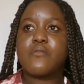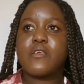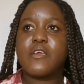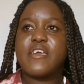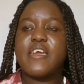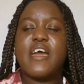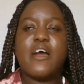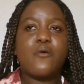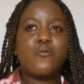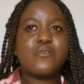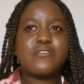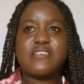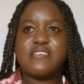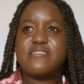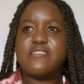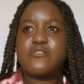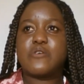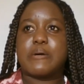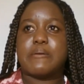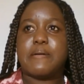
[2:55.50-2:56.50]
yeah, we
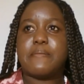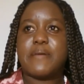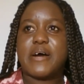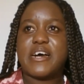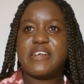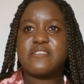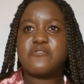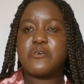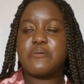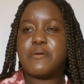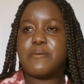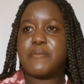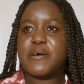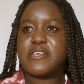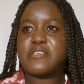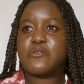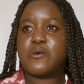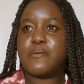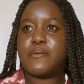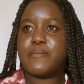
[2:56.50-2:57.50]
dated government,
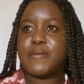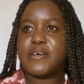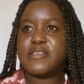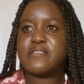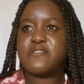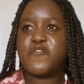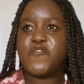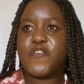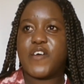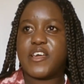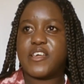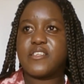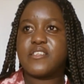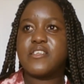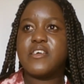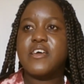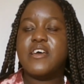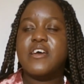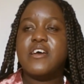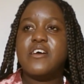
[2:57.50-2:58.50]
fine.
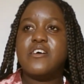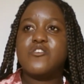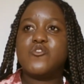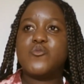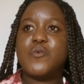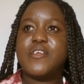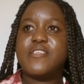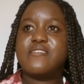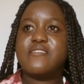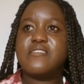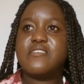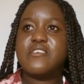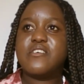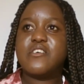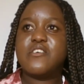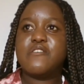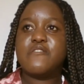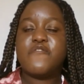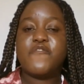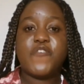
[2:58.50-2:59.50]

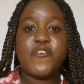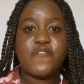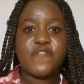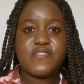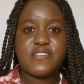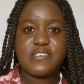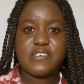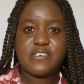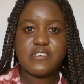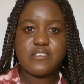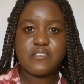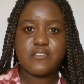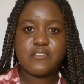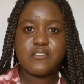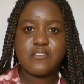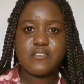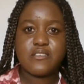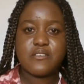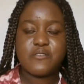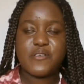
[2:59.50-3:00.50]
2015,
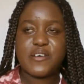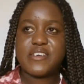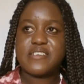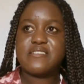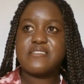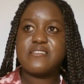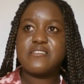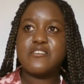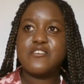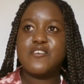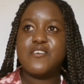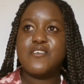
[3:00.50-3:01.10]
right?